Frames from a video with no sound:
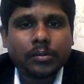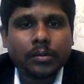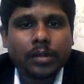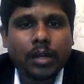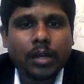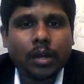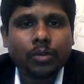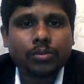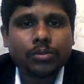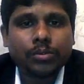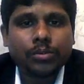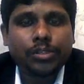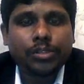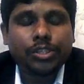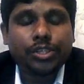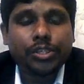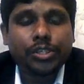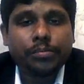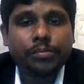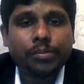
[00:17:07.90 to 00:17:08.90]
How to
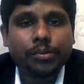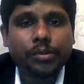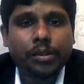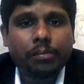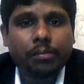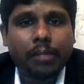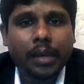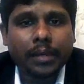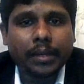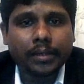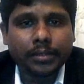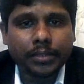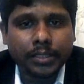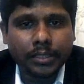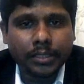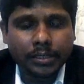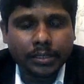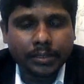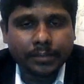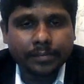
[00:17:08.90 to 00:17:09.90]
distribute the
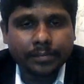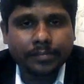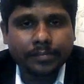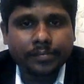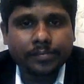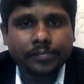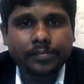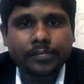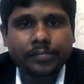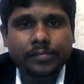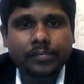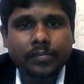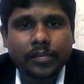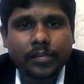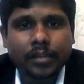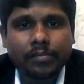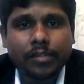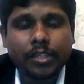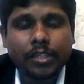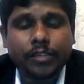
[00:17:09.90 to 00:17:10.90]
binaries
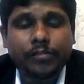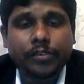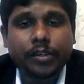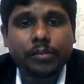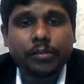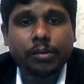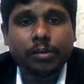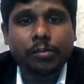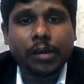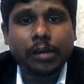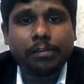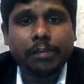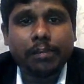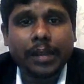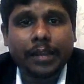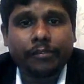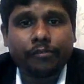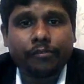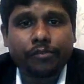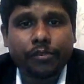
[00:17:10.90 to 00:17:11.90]
of the different mobile
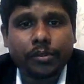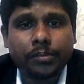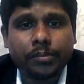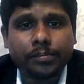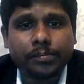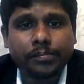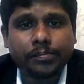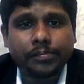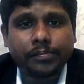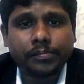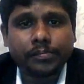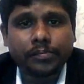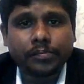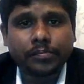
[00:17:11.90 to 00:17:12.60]
platform.